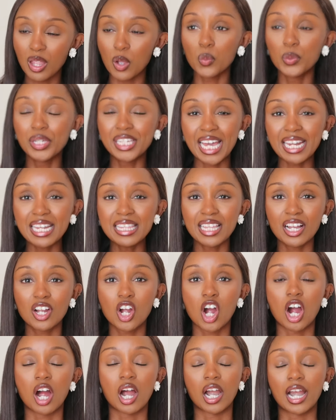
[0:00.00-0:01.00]
We get in the
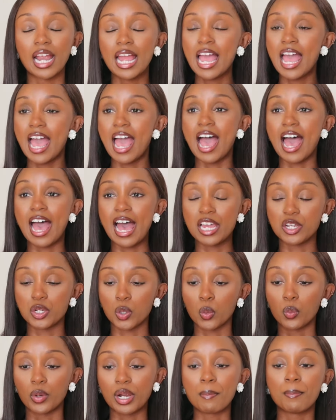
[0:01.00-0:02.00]
car
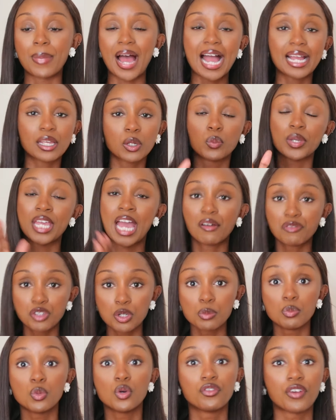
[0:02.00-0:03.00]
and we're back. We have
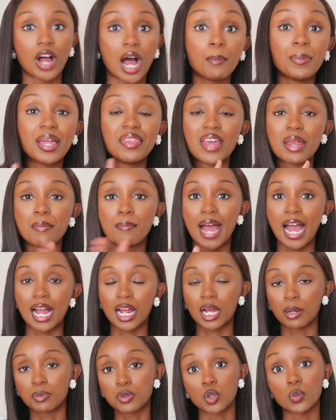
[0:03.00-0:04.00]
to move up and then
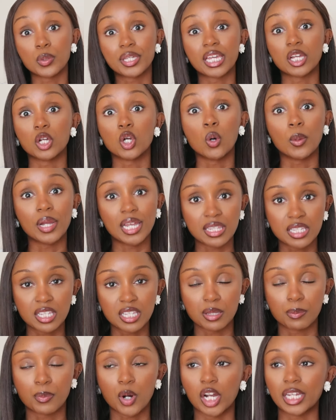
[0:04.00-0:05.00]
back up so we can go
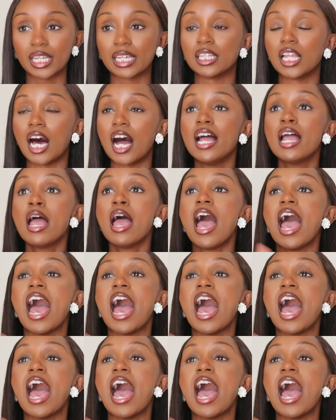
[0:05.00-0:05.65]
into the parking lot.